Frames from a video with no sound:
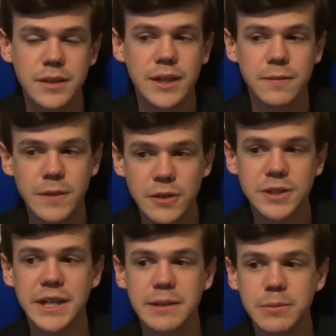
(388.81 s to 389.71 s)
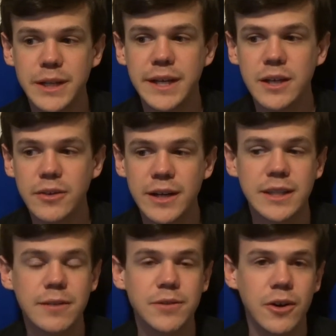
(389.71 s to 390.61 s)
It feels like I'm playing a Grand
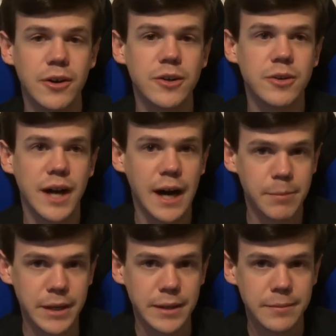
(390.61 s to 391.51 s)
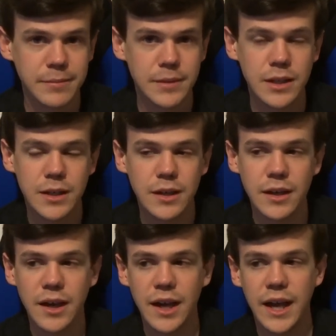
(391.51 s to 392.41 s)
Theft Auto copy.
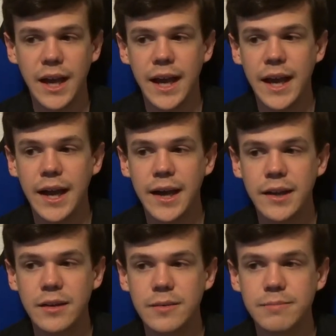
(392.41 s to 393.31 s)
And